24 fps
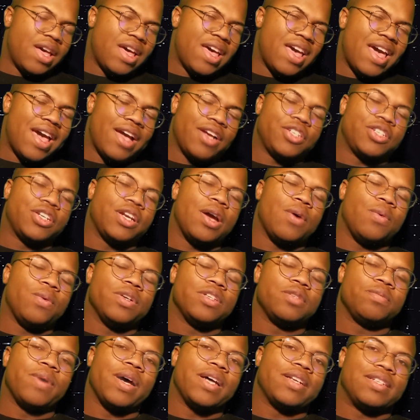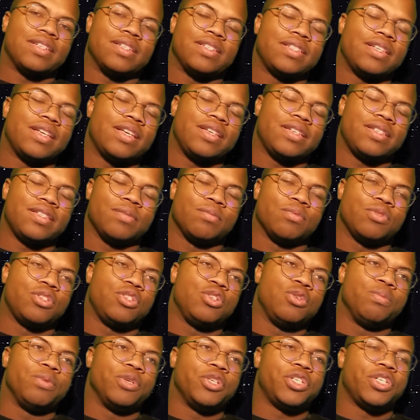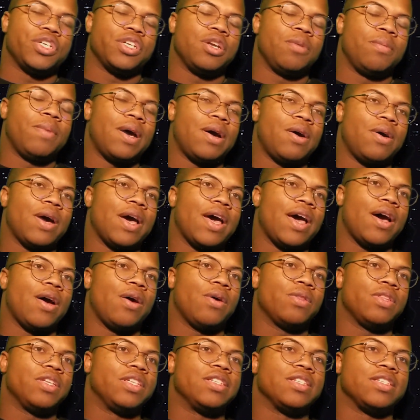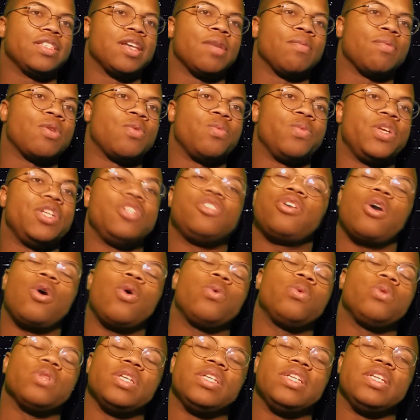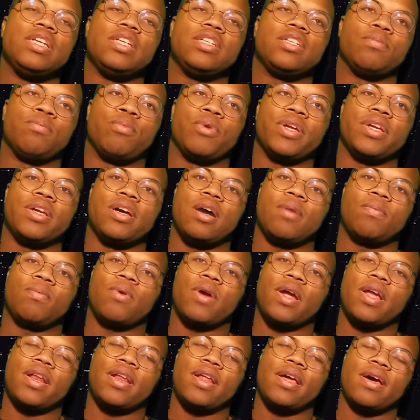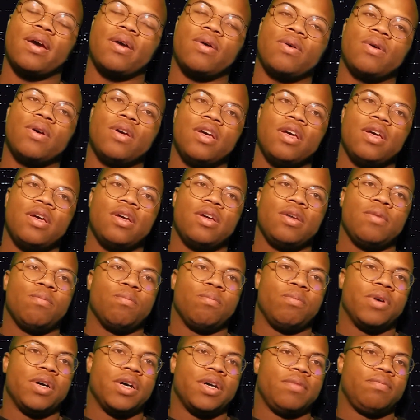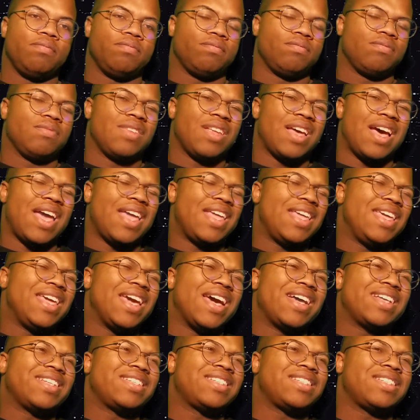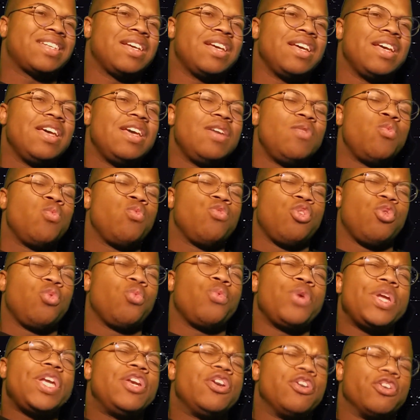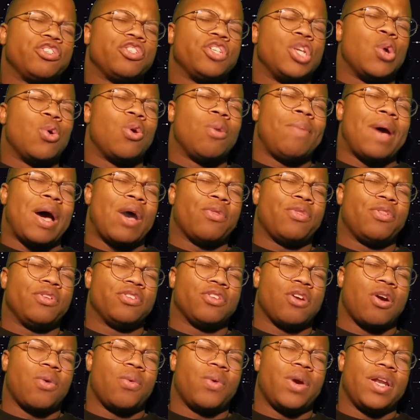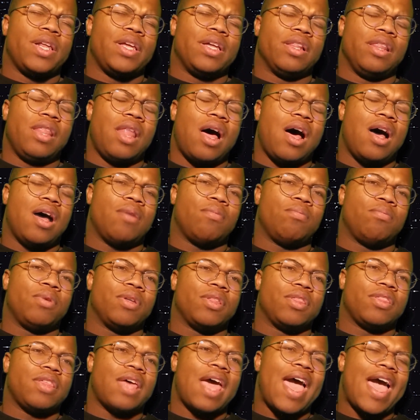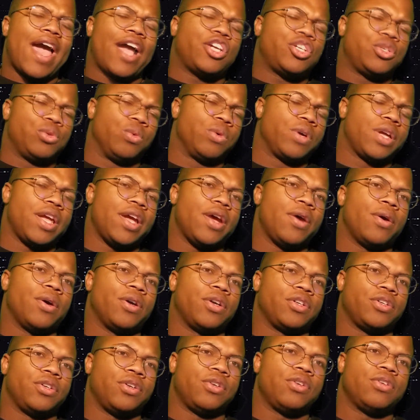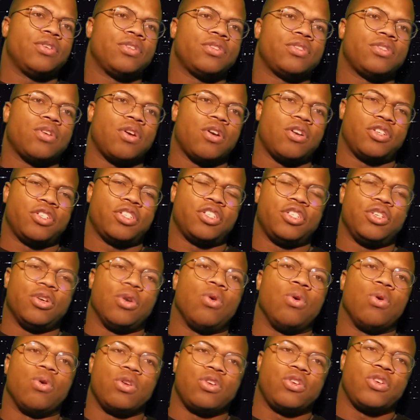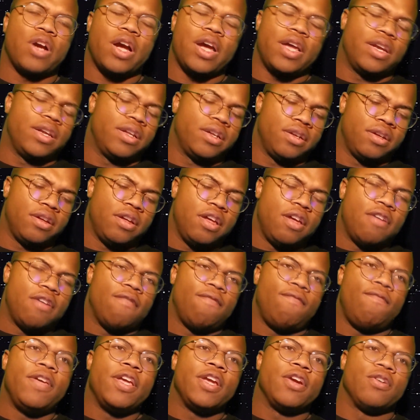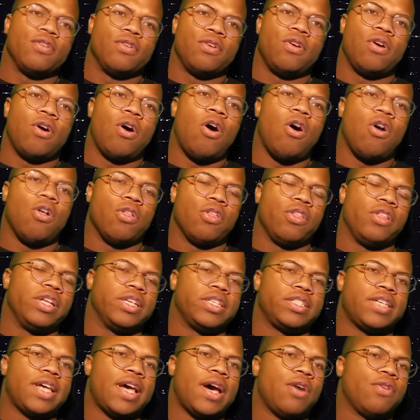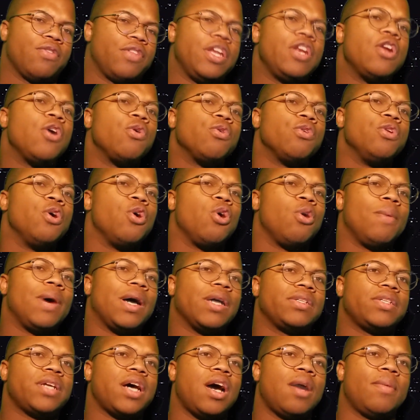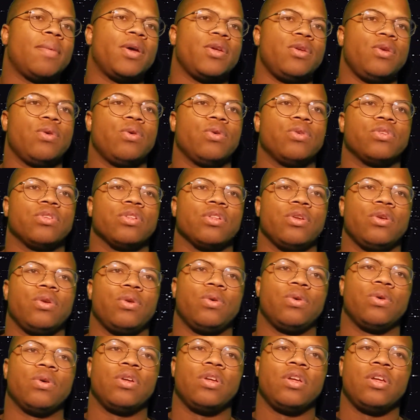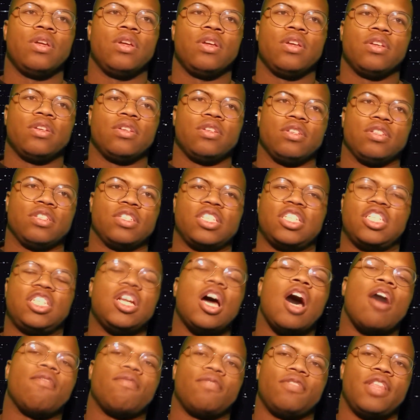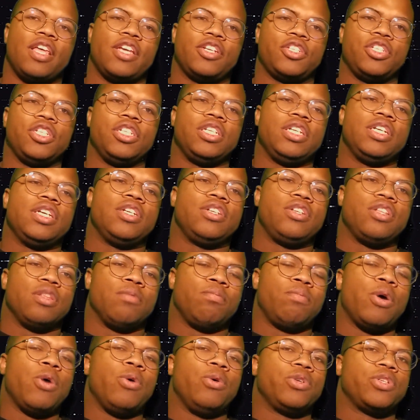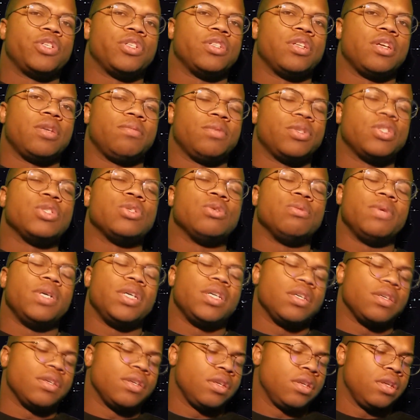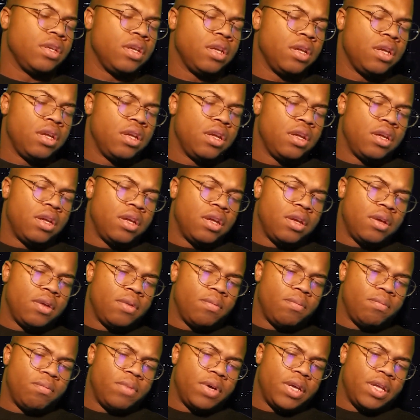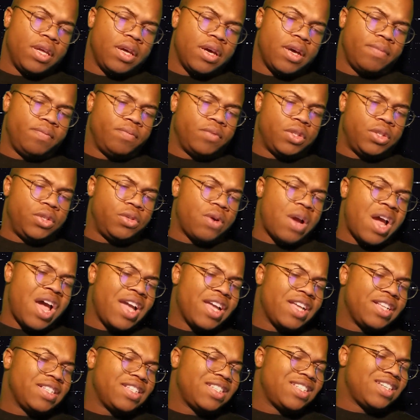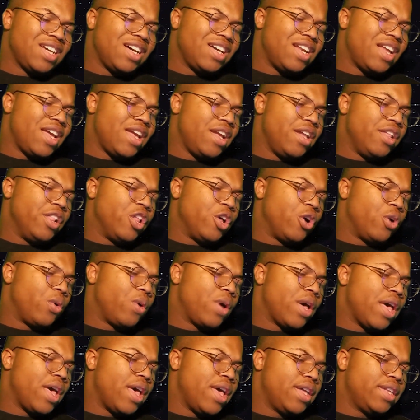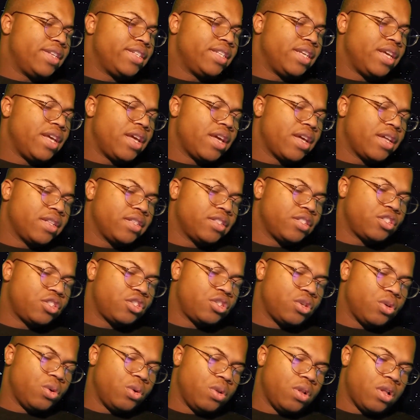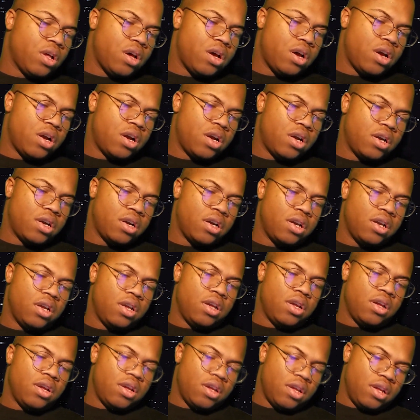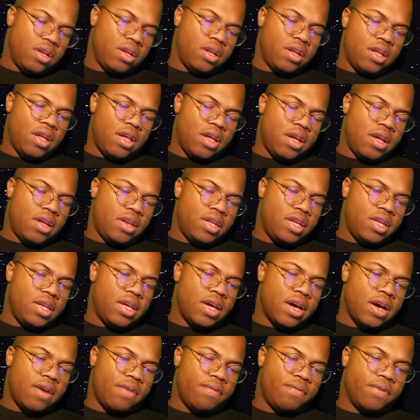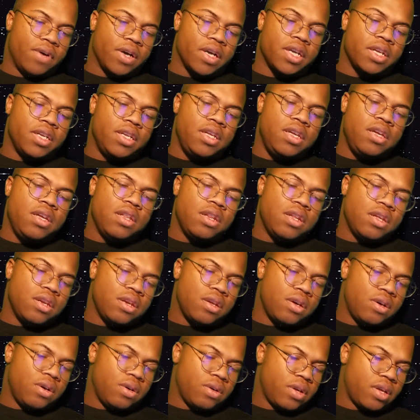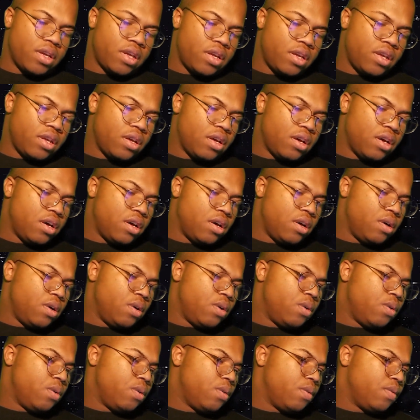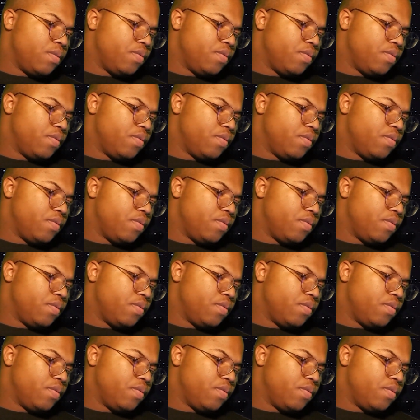Actually, I was about to say some stupid shit about how this is something we totally need to bring up right now, but I guess the readers know about this already a lot, but the actual characters are still trying to figure all of this out. They don't know about Tamayo's little stuff that she did to the potion, I'm assuming. But yeah, Dragon Sun Halo Head Dance Solar, and he got fucking yeeted. Okay, uh-oh.